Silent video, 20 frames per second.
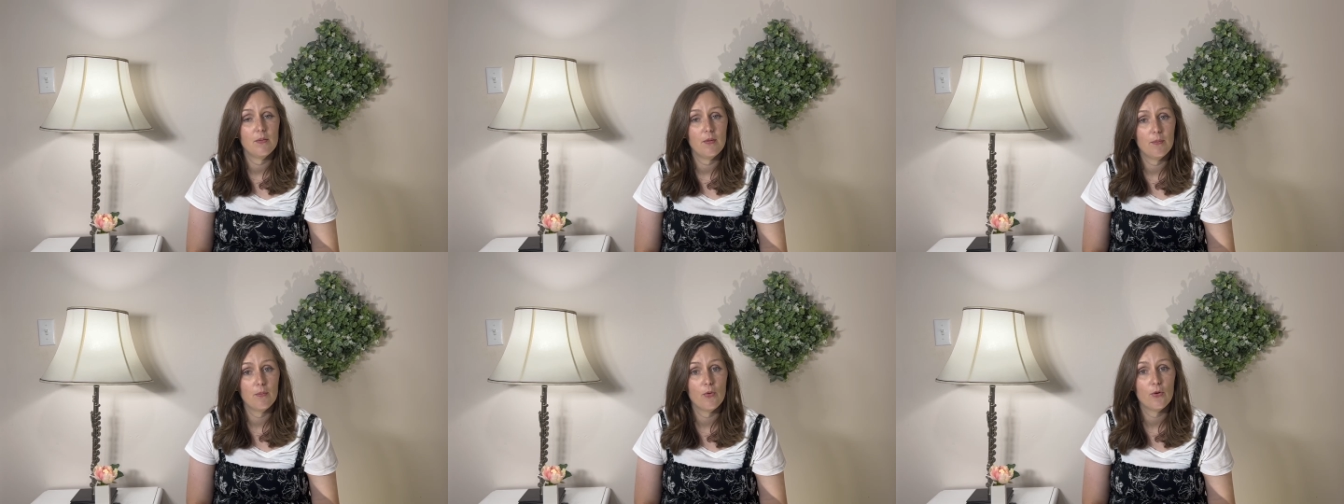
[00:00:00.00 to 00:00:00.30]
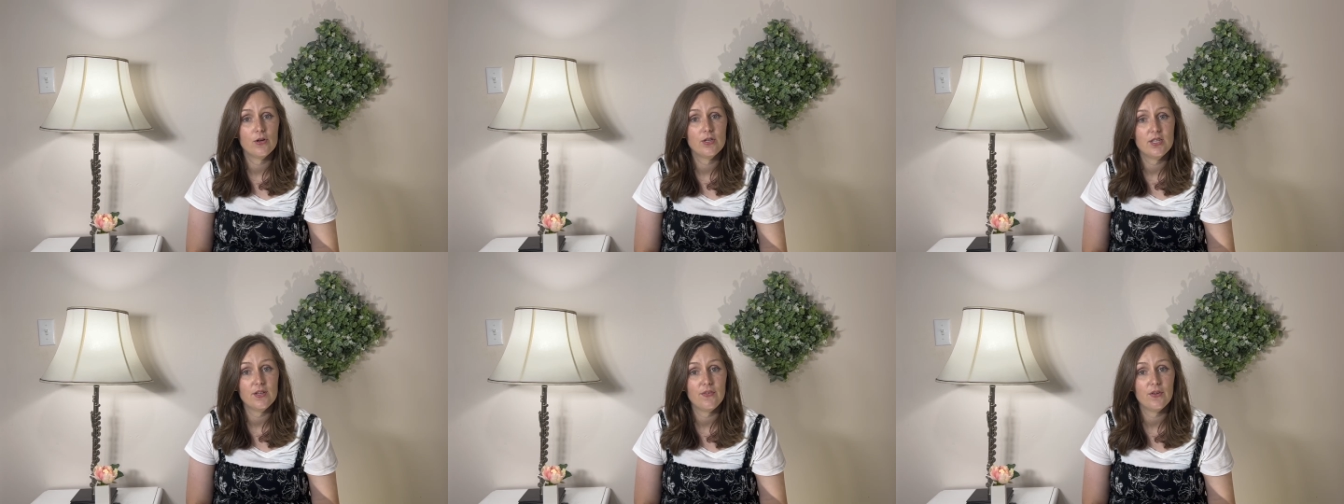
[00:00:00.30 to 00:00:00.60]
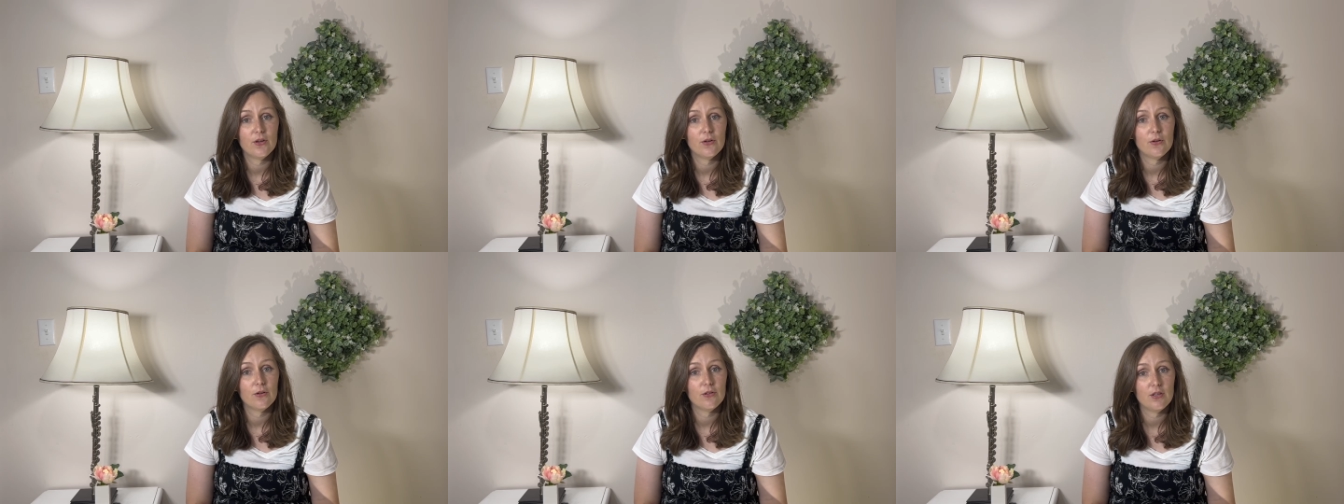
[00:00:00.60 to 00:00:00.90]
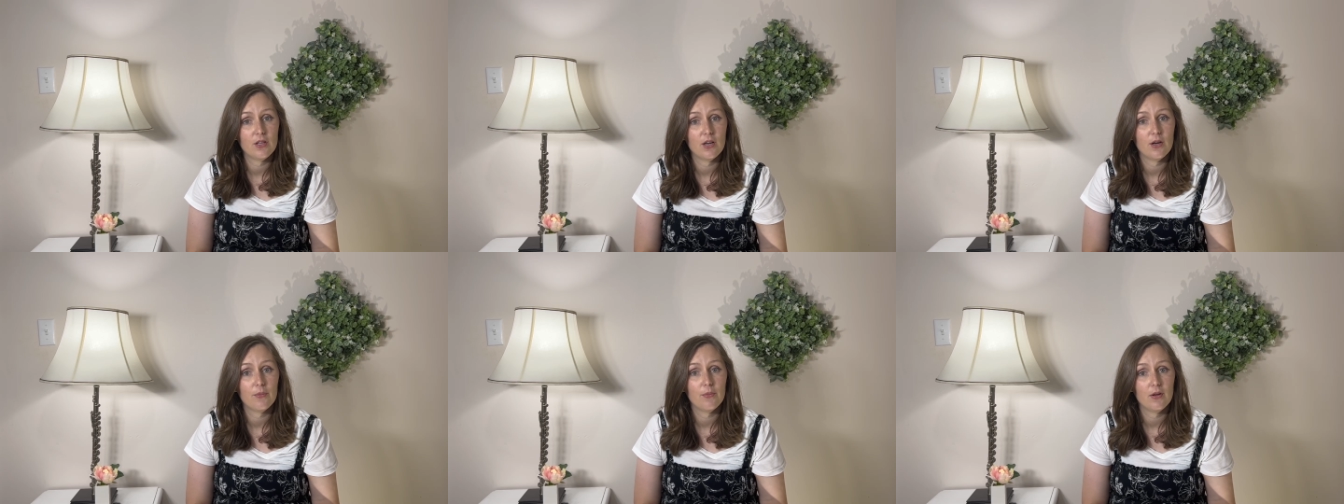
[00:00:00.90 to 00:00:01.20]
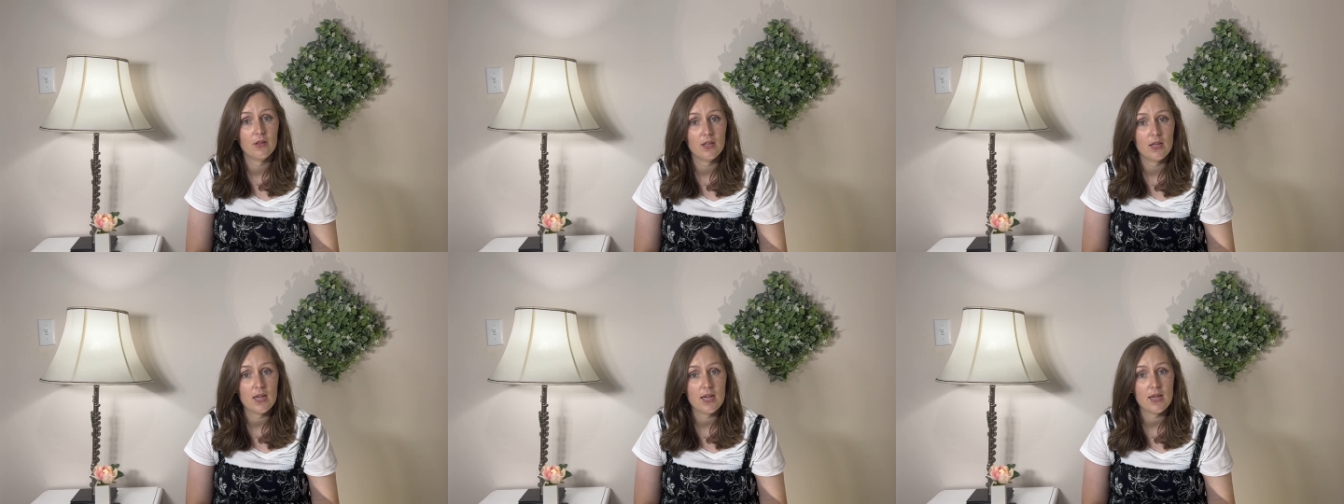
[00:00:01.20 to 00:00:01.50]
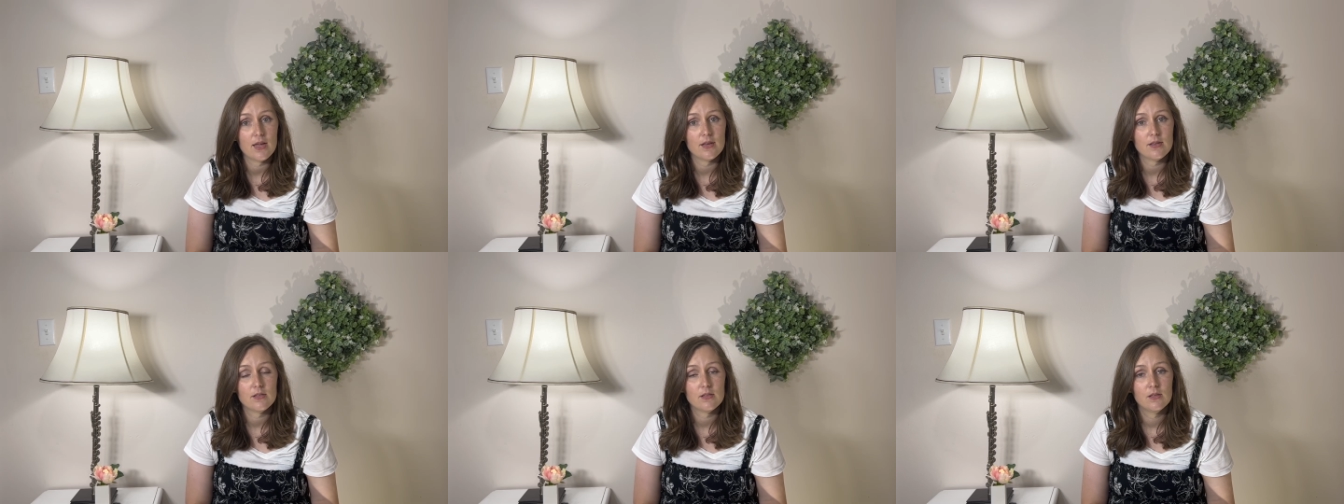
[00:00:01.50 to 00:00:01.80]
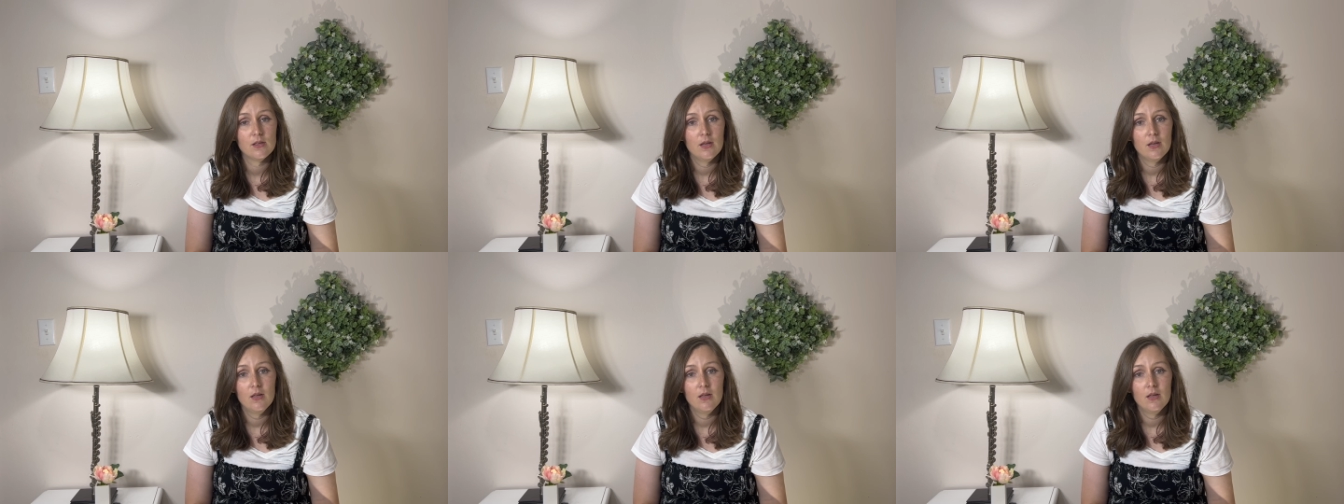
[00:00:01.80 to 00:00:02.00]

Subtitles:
more difficult than it really is.